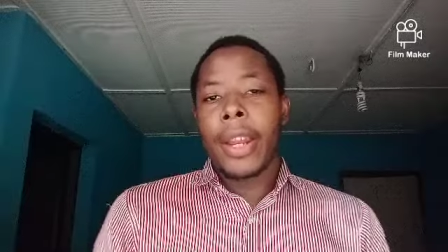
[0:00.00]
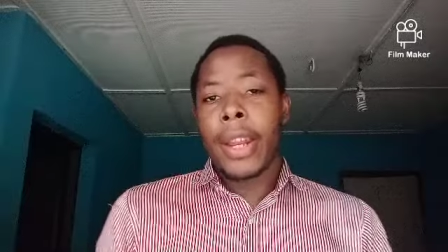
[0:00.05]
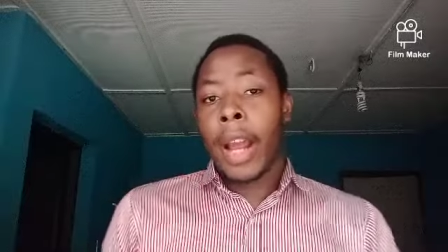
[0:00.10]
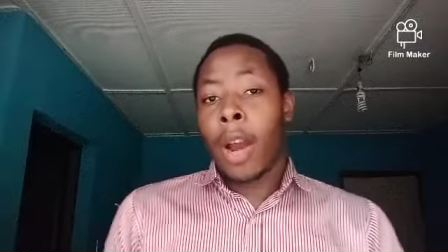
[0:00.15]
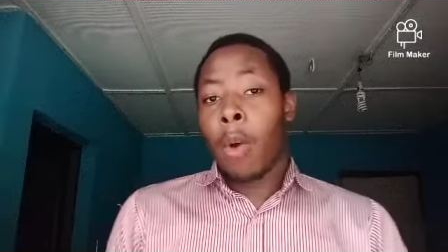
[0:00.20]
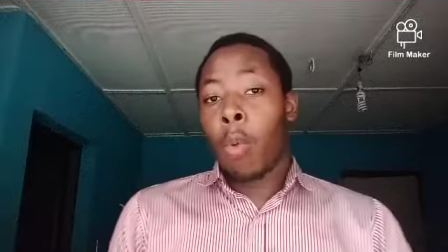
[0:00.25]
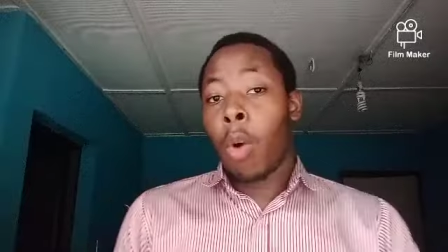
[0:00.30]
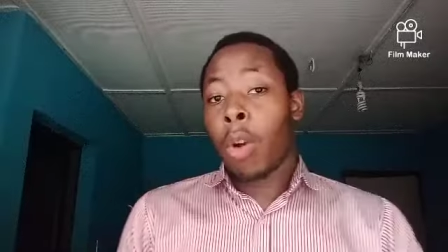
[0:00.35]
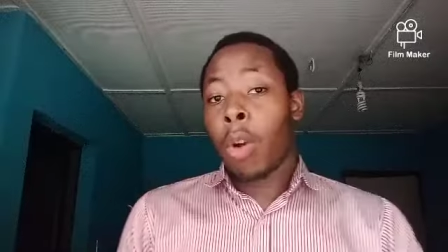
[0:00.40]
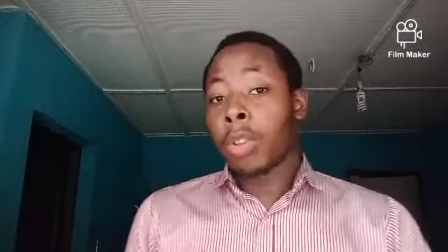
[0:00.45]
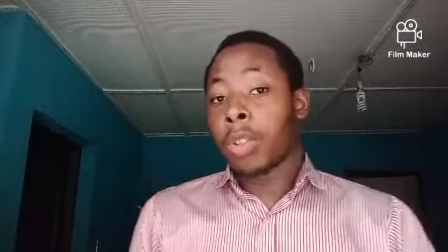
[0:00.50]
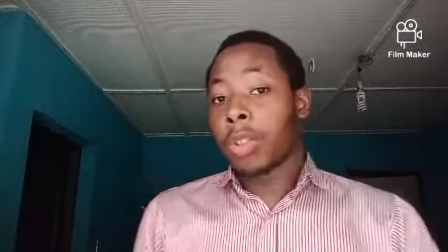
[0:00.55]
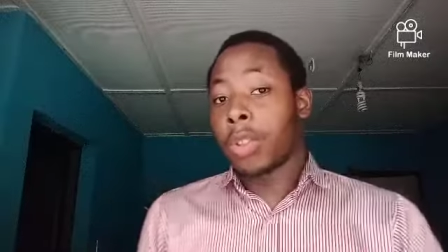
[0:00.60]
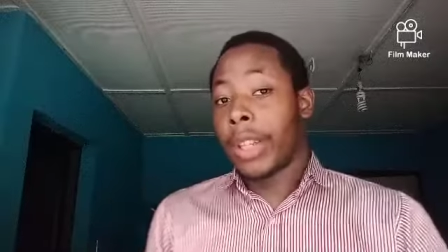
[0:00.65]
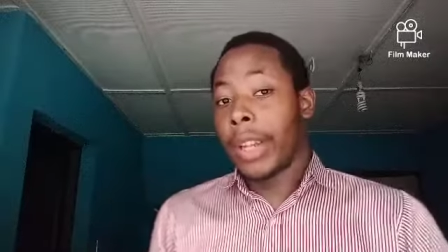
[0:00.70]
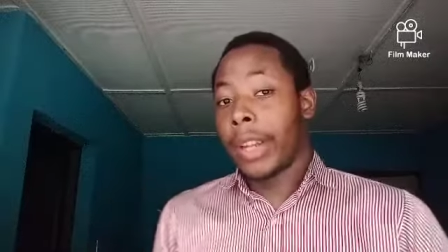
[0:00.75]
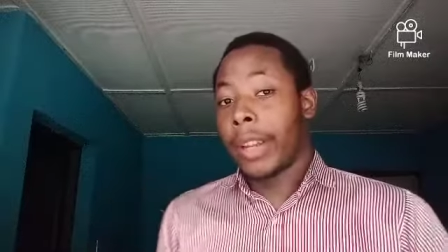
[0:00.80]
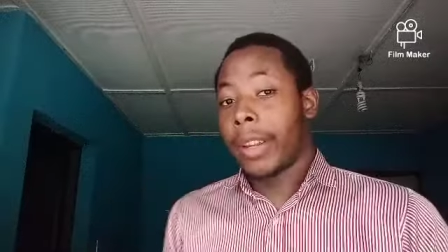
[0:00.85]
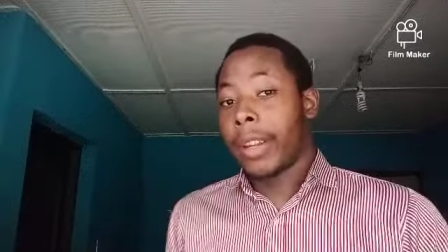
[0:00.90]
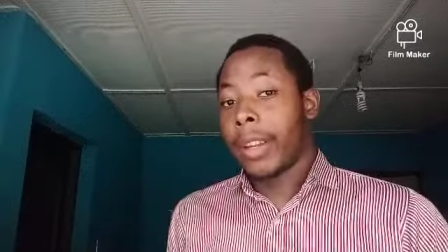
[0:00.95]
In our world
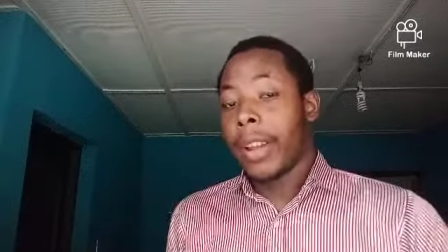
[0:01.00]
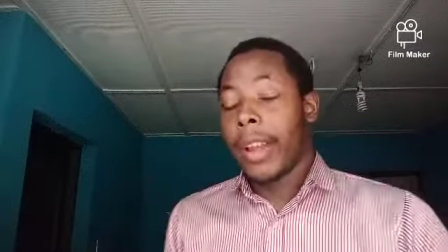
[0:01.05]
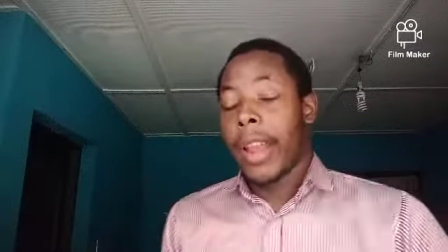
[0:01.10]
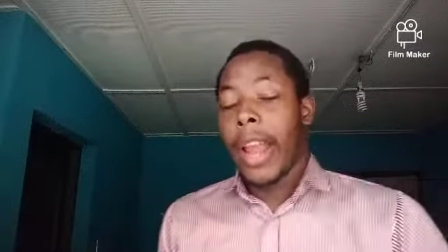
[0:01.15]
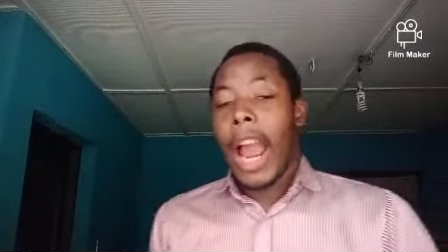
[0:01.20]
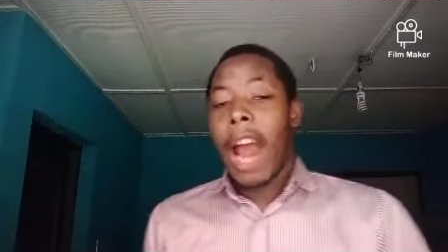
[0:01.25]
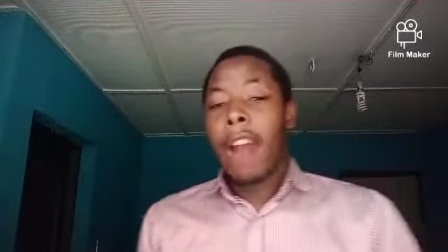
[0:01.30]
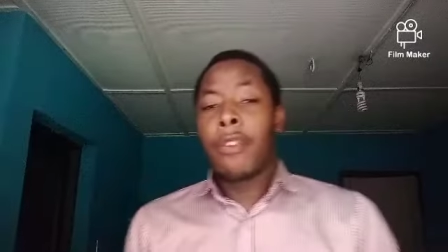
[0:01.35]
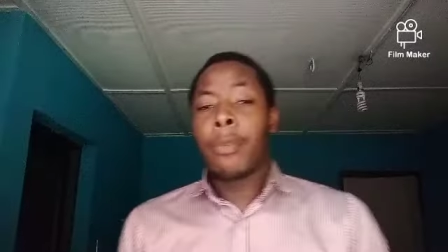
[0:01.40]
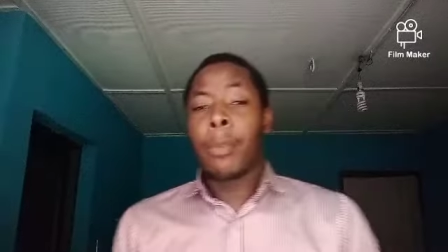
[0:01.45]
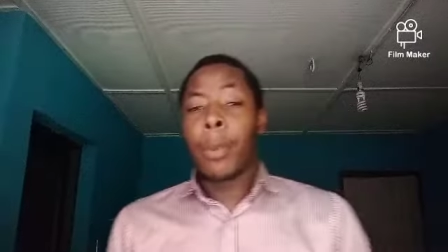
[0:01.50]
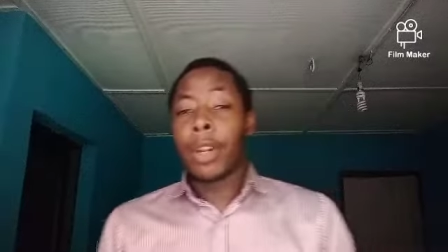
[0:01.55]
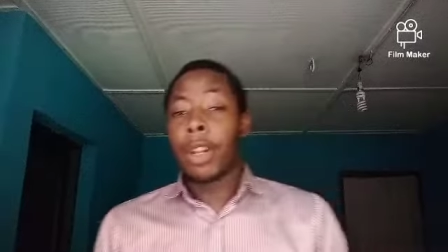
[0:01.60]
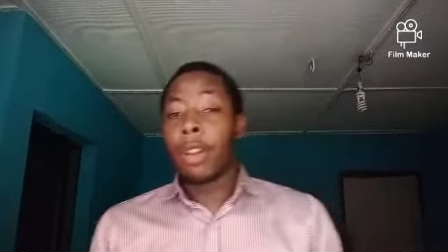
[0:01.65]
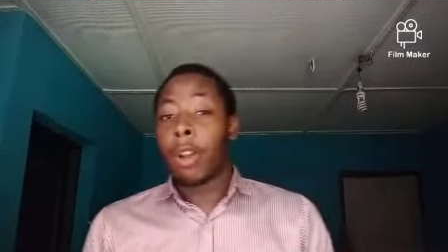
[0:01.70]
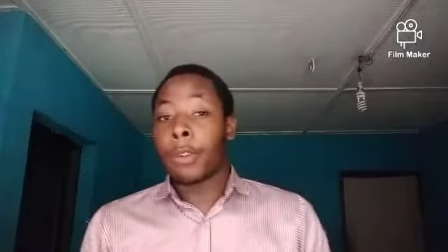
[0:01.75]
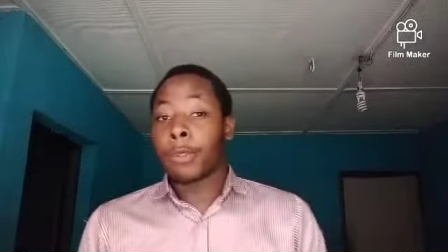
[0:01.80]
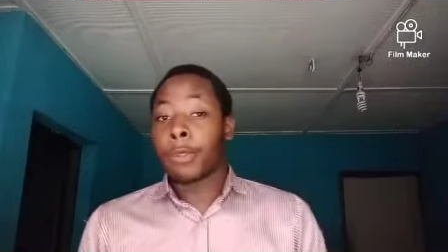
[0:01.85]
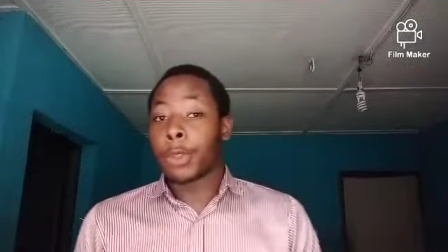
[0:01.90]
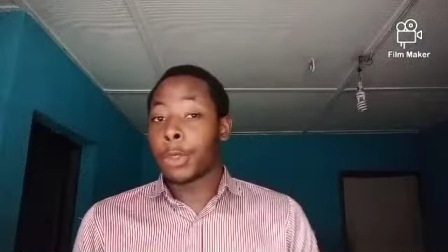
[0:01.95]
today,
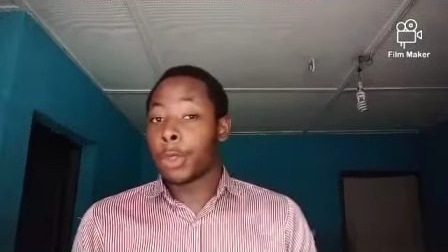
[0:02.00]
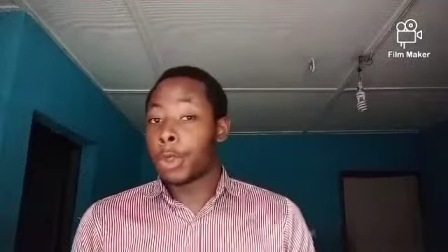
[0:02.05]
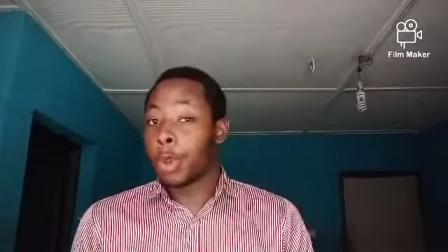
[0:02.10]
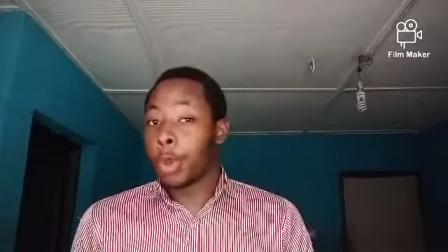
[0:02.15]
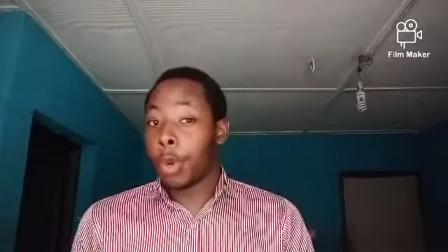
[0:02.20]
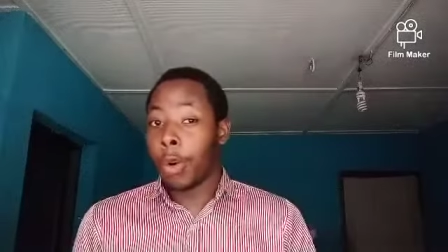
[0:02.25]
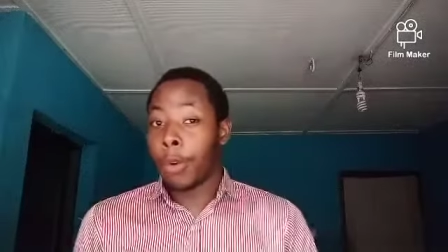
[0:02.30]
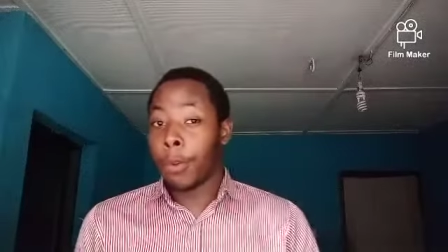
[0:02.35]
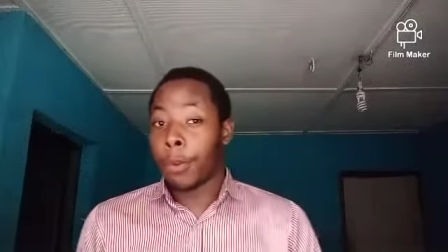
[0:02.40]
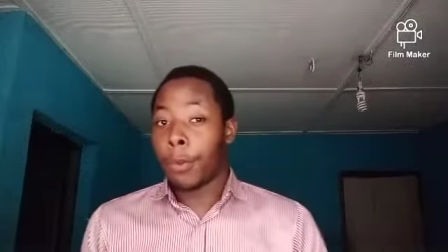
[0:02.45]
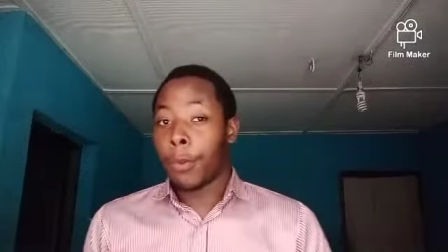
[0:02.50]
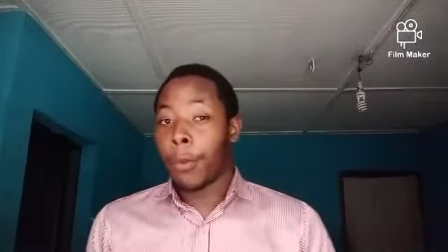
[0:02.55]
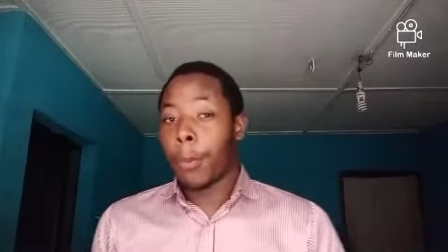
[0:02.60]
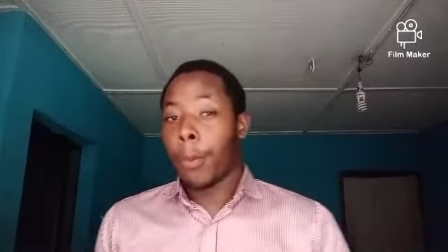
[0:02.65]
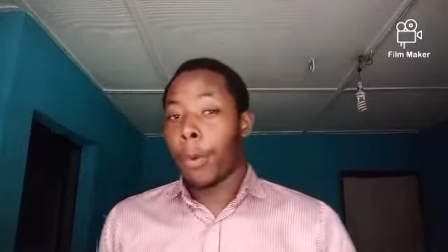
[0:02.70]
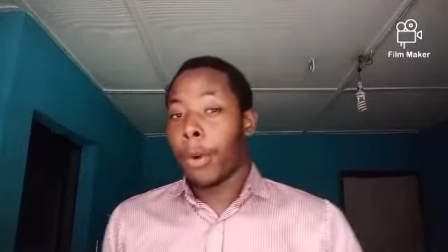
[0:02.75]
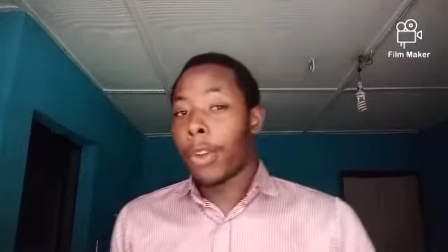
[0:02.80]
everybody loves to show off,